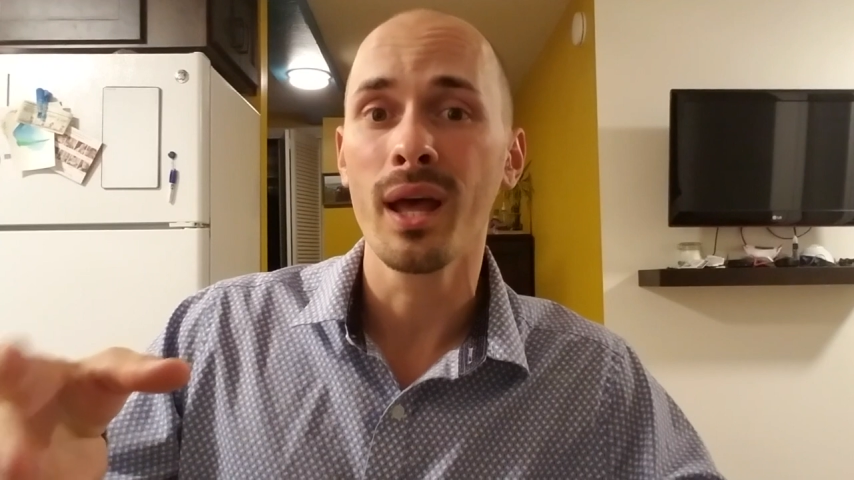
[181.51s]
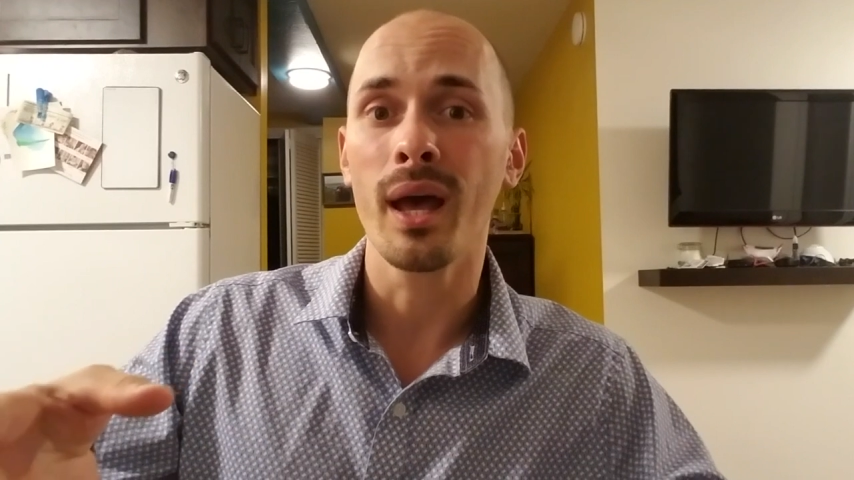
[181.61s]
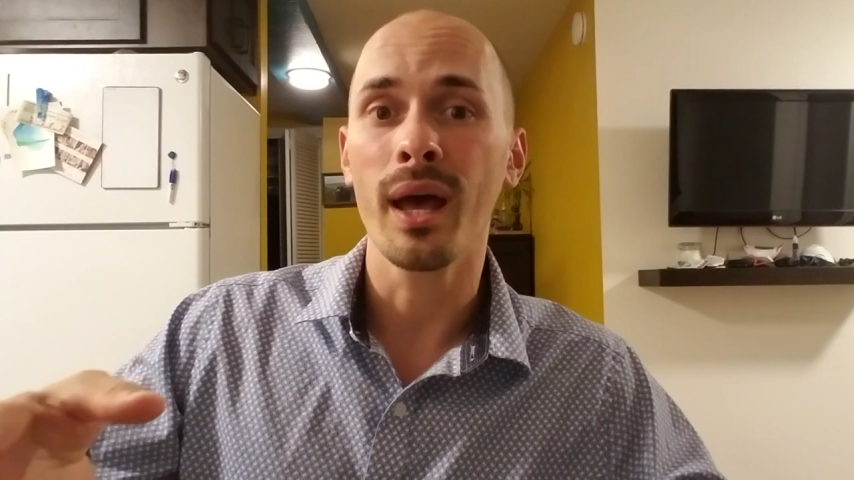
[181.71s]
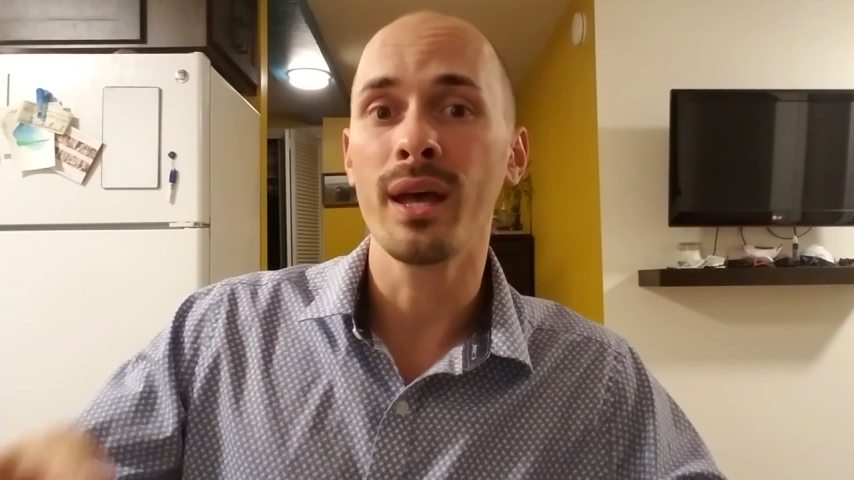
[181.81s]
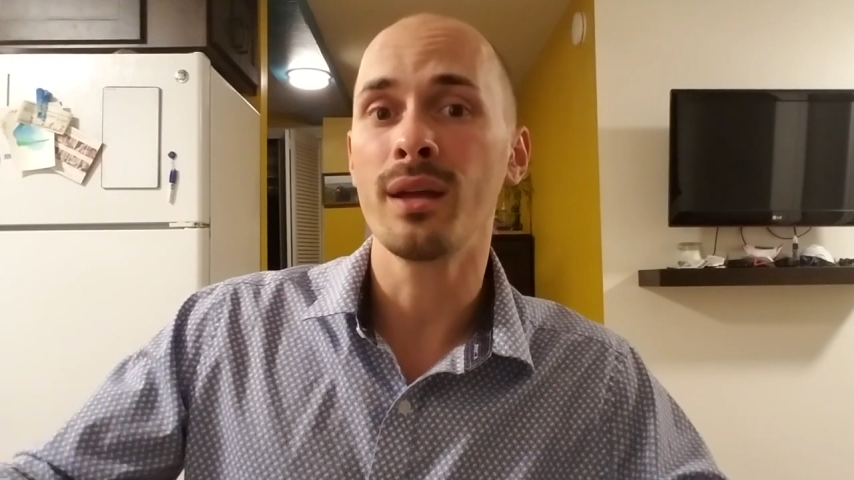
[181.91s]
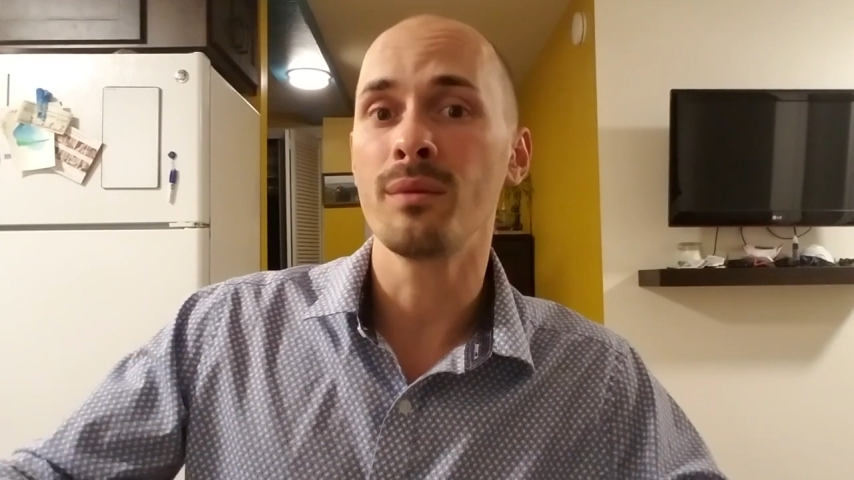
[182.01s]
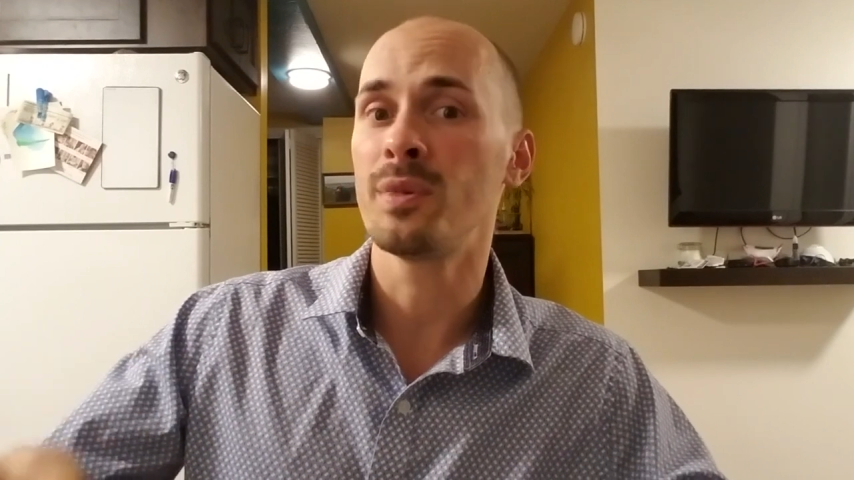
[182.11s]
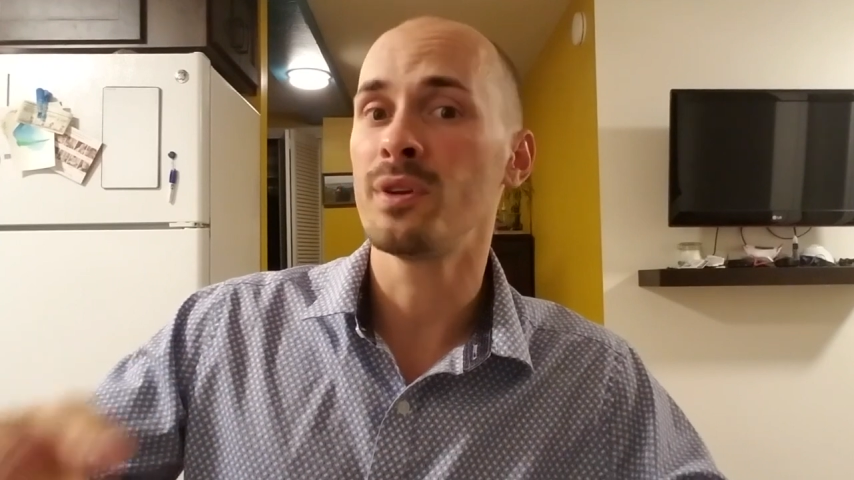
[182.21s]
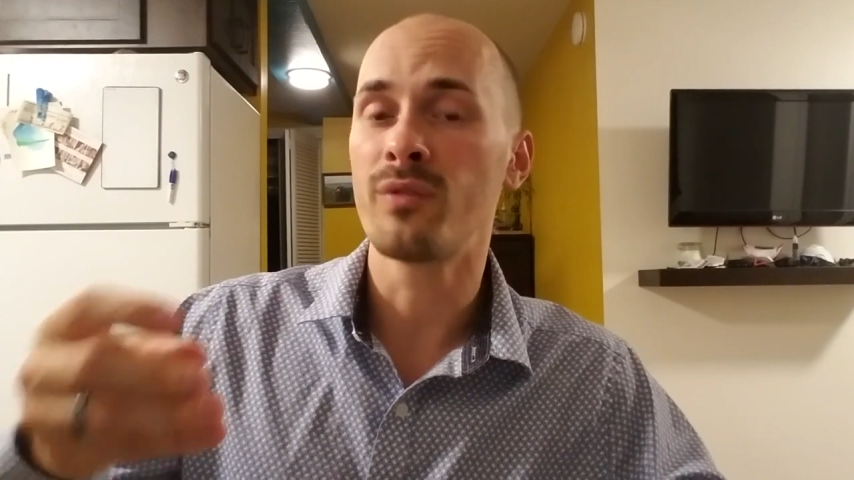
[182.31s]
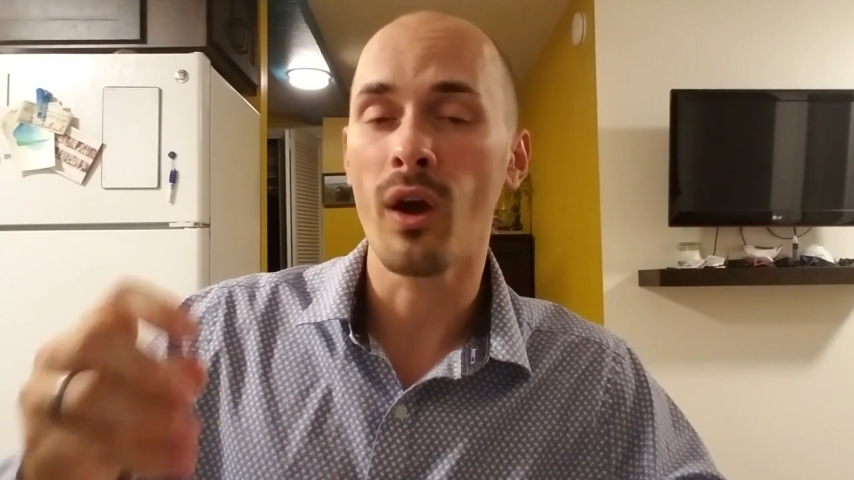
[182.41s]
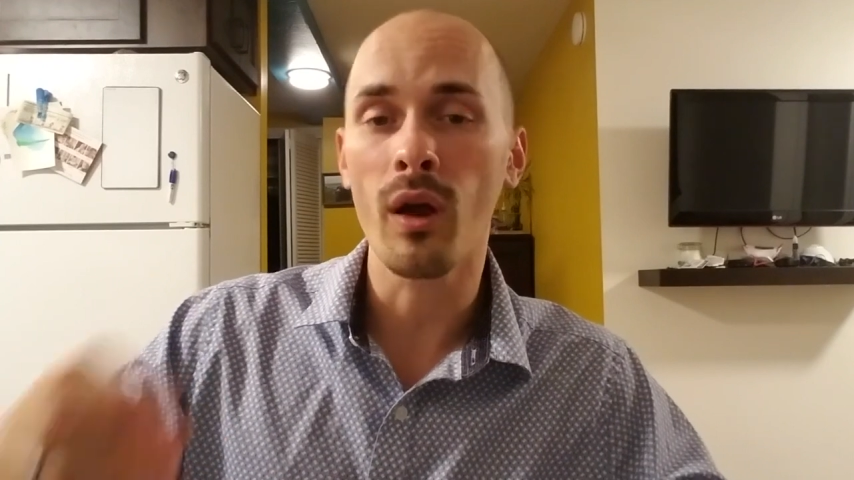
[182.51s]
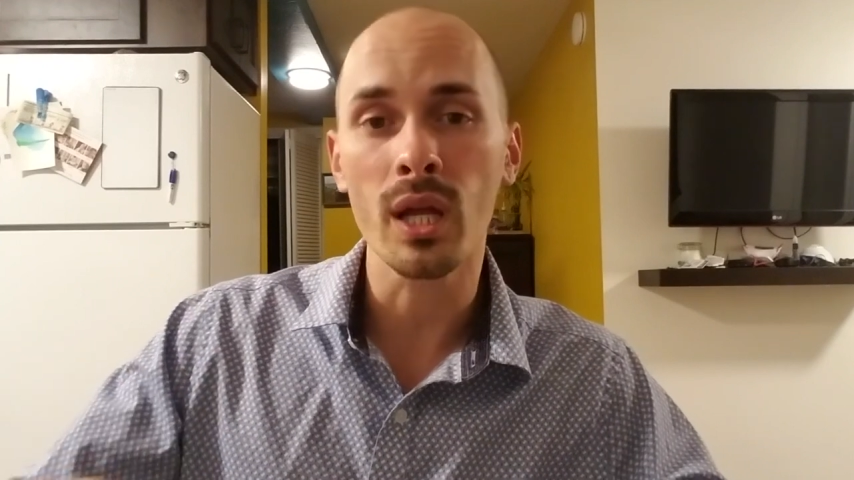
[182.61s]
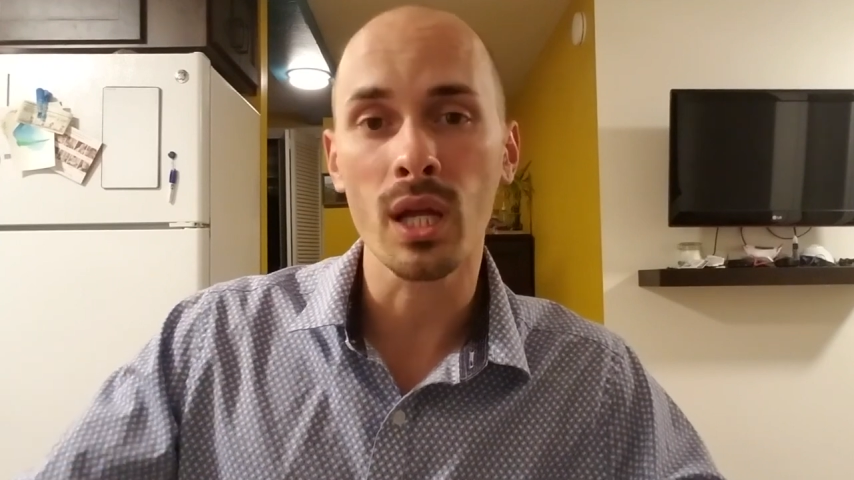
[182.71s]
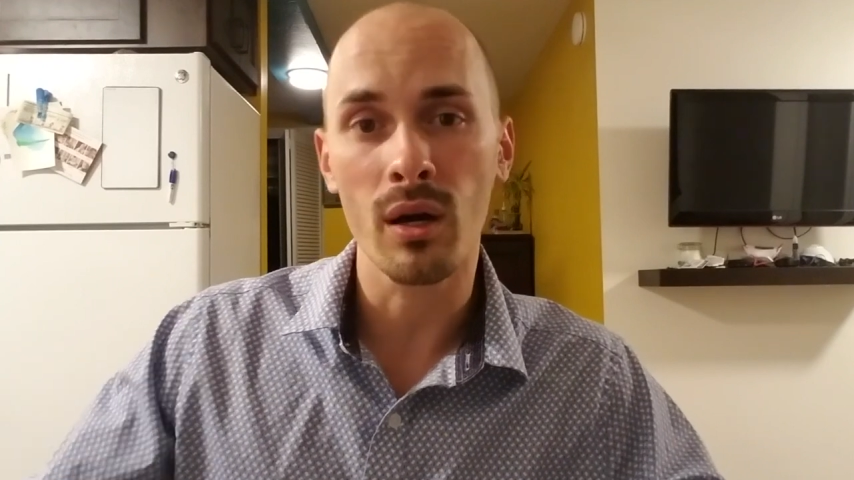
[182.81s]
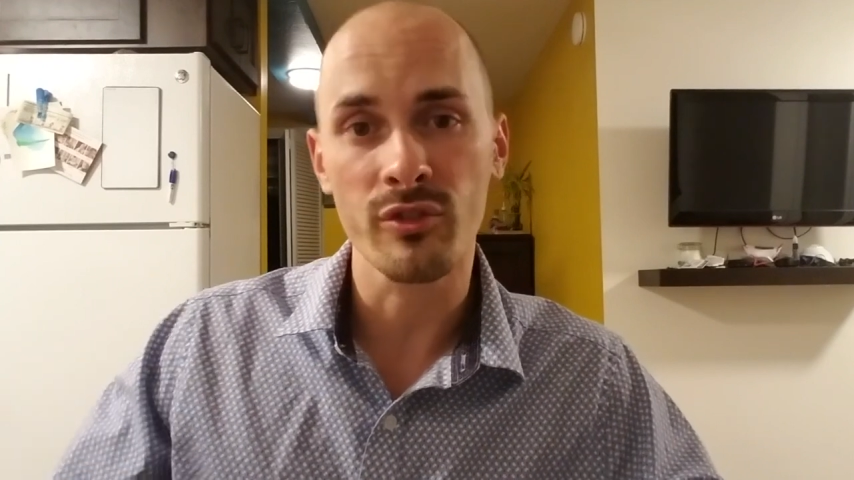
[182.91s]
and be very
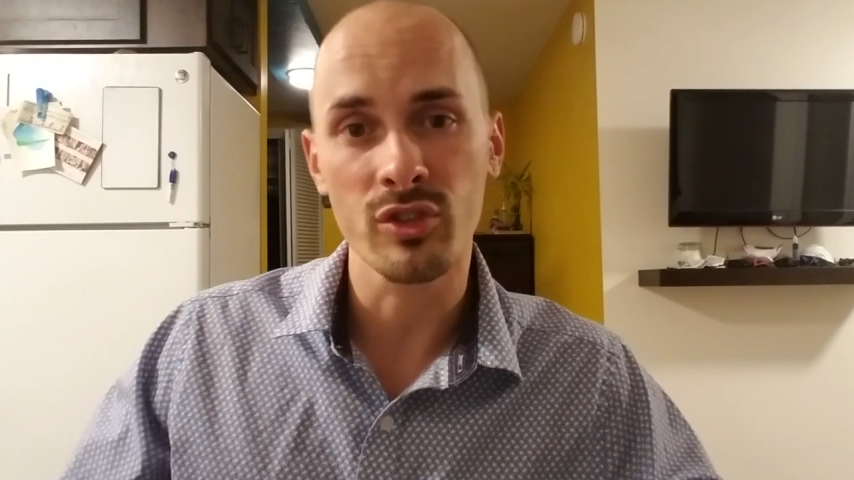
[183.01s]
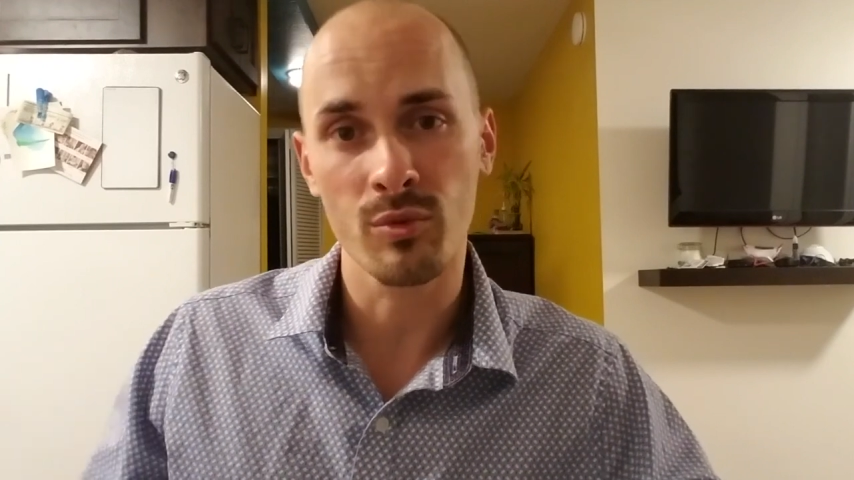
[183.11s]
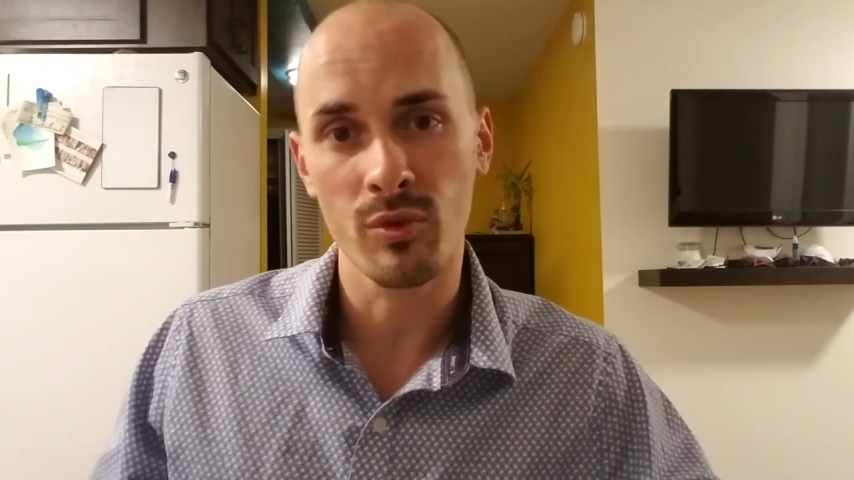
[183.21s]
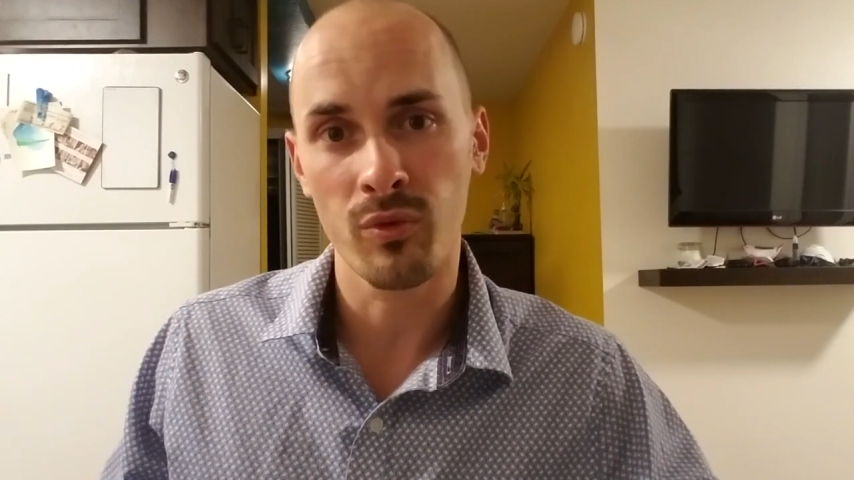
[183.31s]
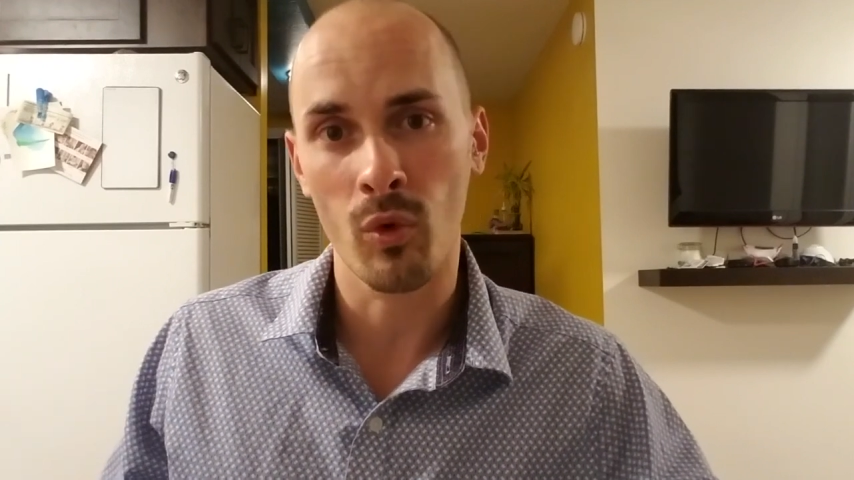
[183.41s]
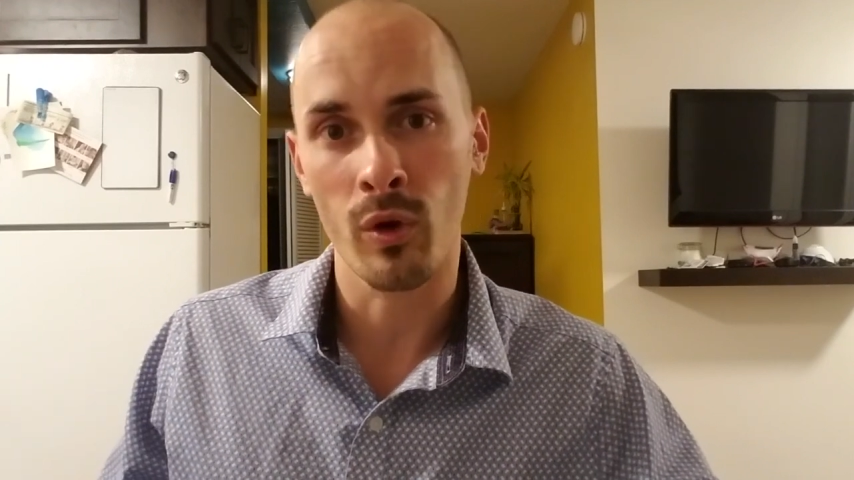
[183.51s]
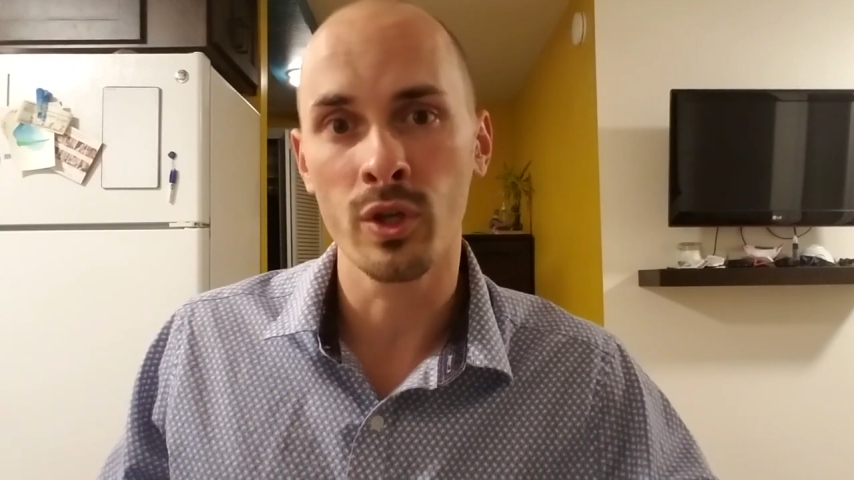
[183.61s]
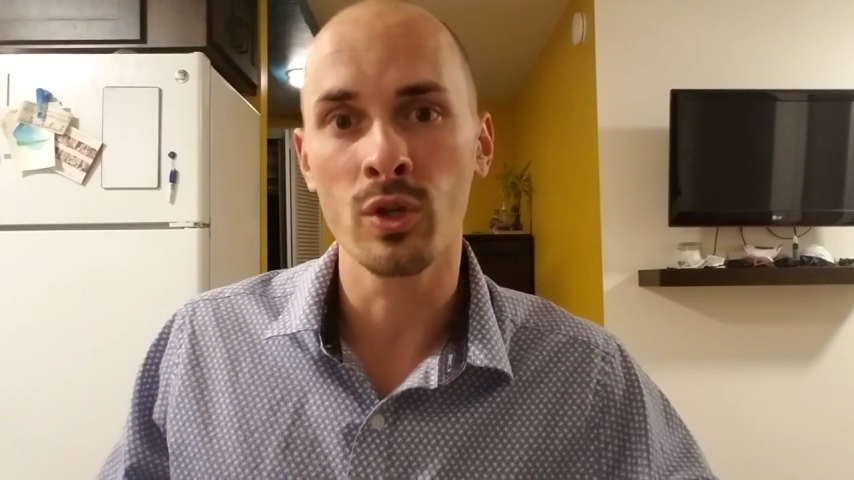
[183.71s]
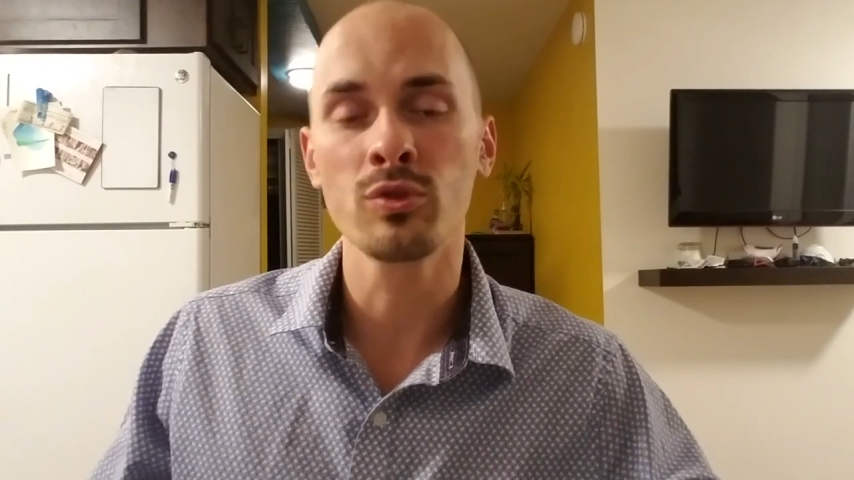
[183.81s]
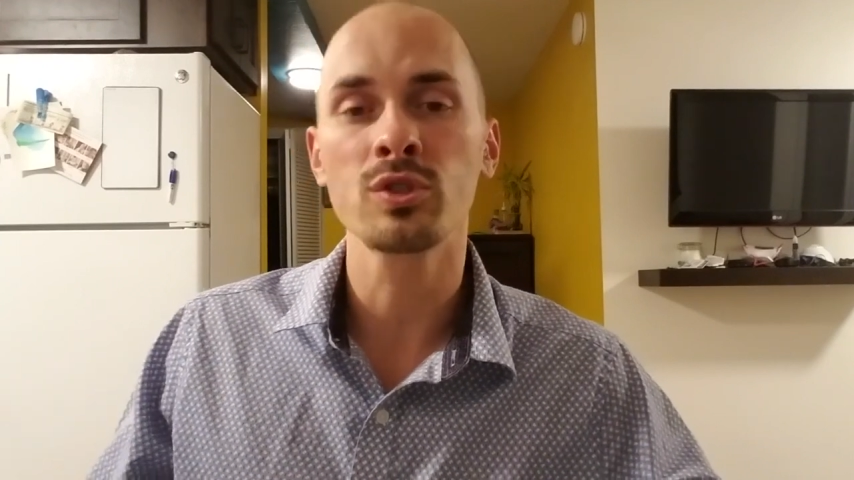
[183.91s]
uncomfortable for you.